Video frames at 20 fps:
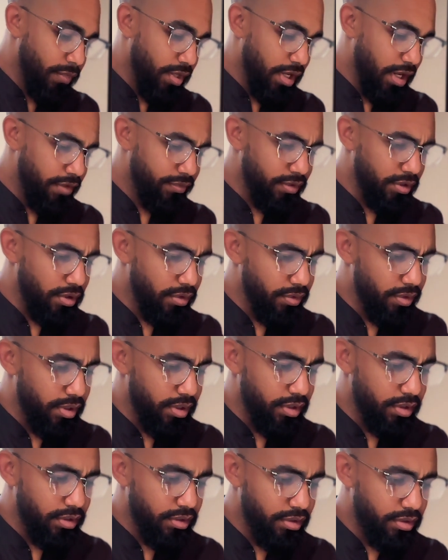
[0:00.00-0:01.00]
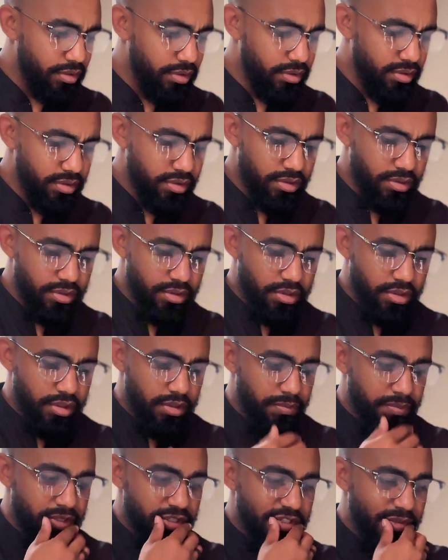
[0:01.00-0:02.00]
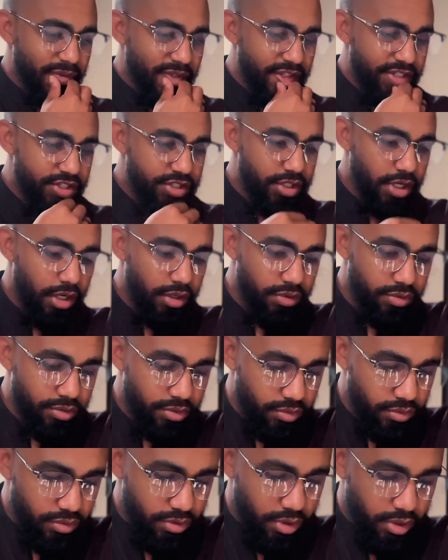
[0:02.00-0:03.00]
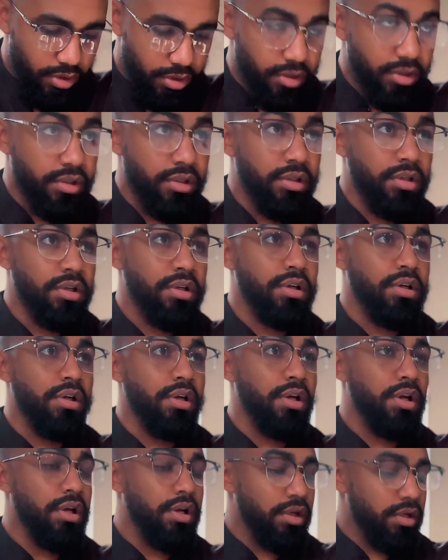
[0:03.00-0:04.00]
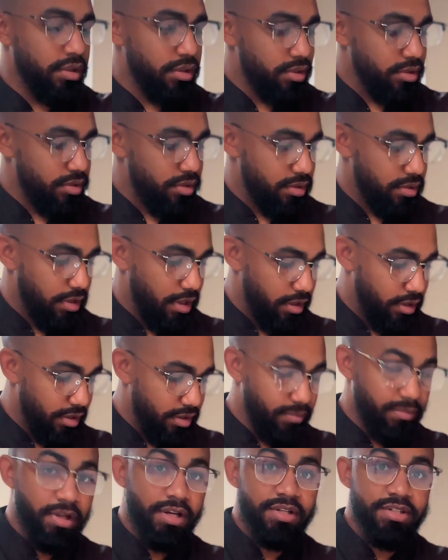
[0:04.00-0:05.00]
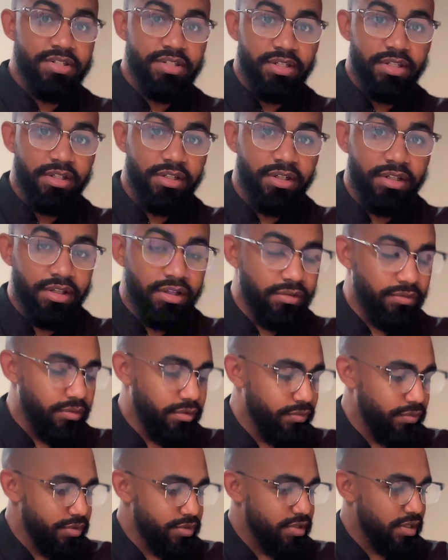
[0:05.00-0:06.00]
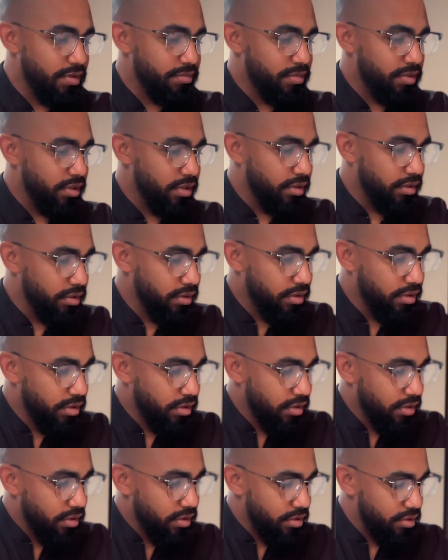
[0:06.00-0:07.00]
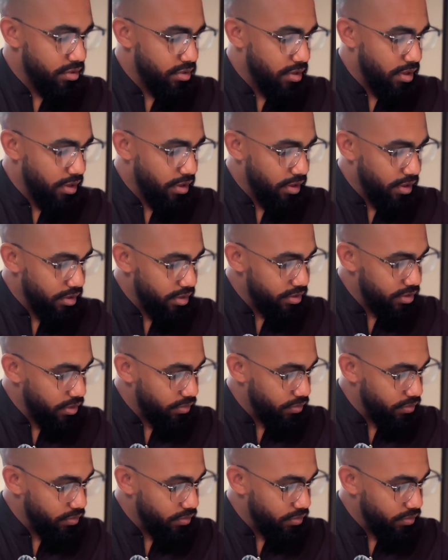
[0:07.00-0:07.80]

I have to go in and make some of these shadows a little darker. Now that I'm kind of seeing it again for the first time today, there's a lot of edits I